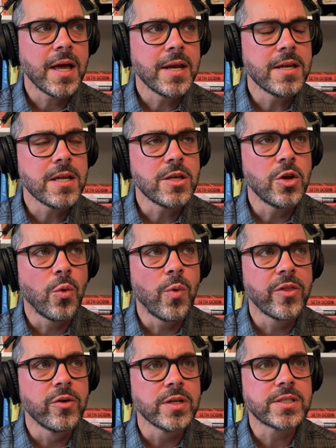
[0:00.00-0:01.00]
And
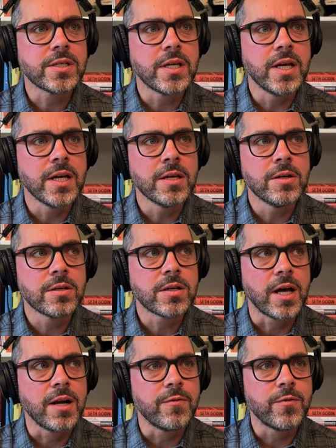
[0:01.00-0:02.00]
whether it's in
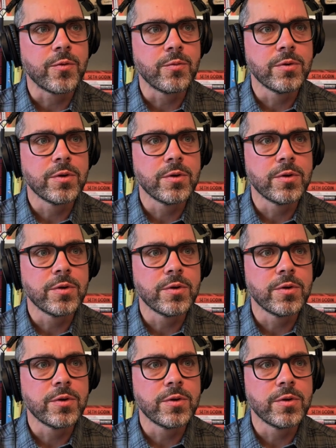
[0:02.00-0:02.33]
kind of,